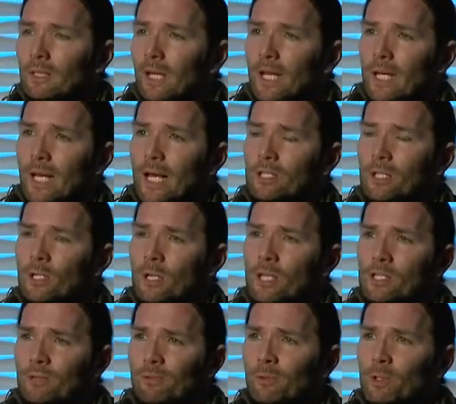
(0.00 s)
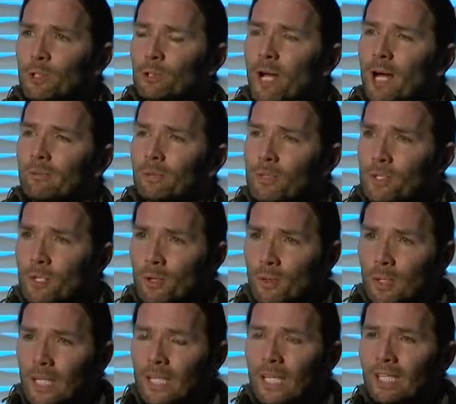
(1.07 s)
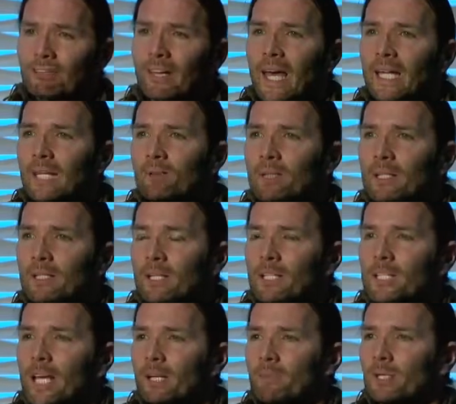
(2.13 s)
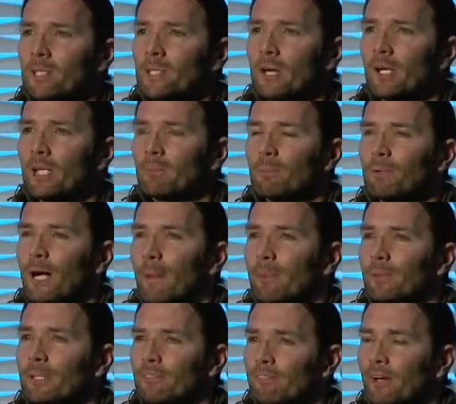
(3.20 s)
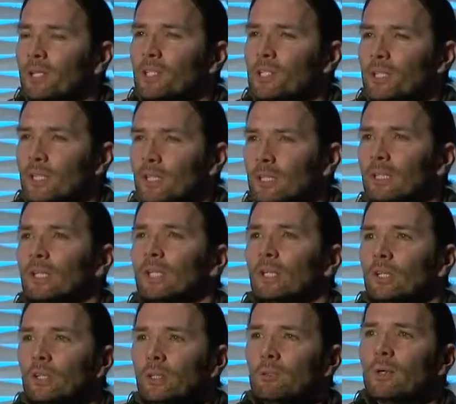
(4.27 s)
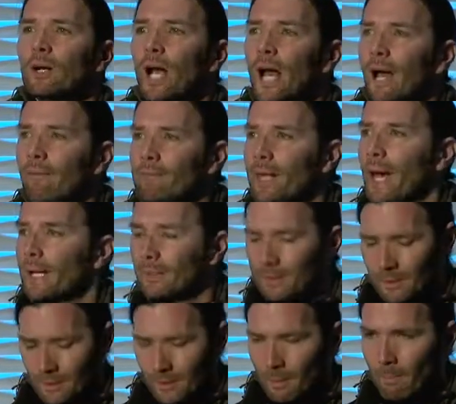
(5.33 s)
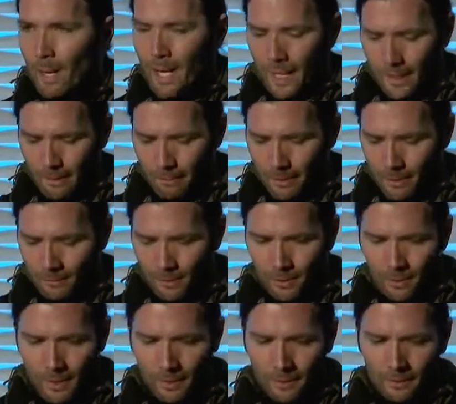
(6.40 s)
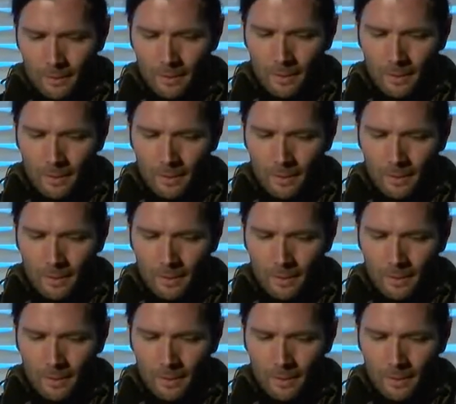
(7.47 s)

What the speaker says: as the food travels. So if any one of these segments aren't properly functioning, you will have that backup, if you will.